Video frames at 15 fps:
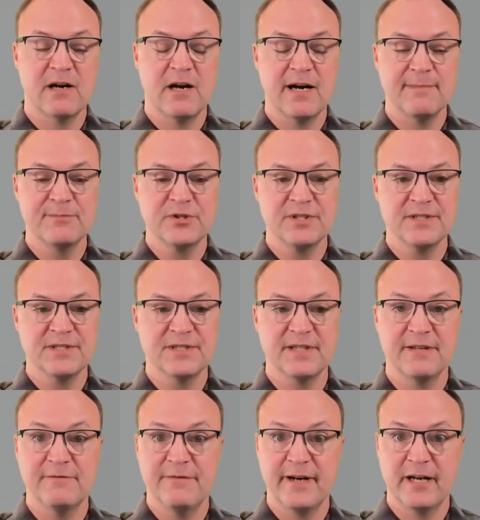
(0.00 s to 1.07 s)
options
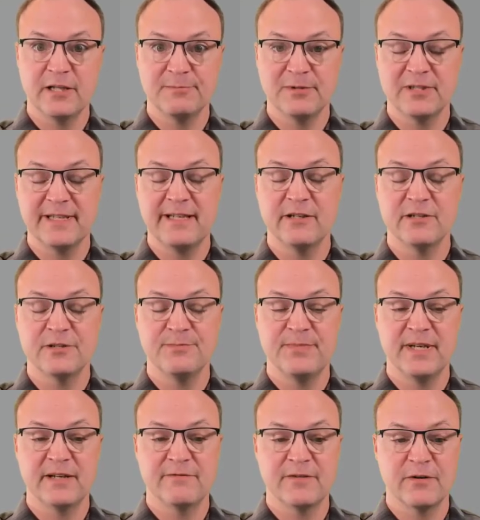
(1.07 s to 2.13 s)
available here to
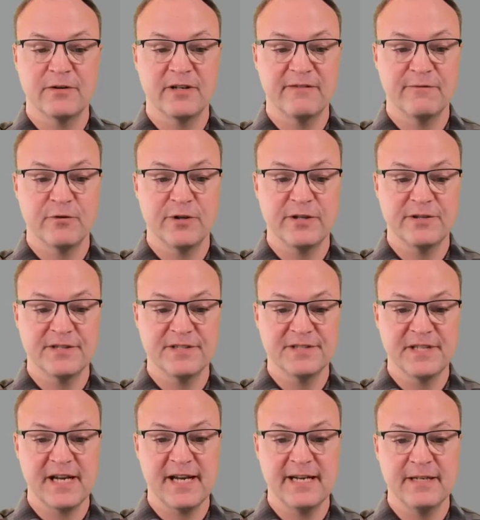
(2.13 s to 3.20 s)
pick for, for your
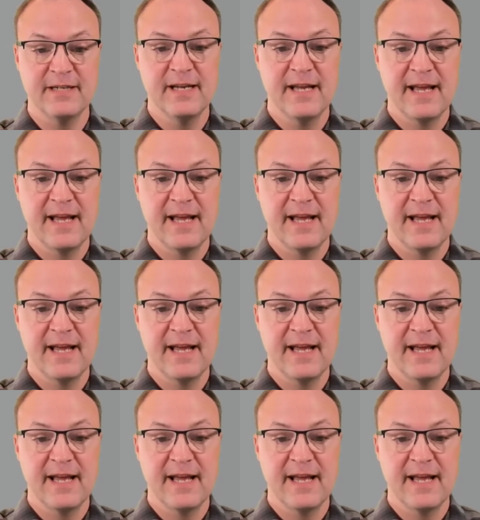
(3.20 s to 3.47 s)
design.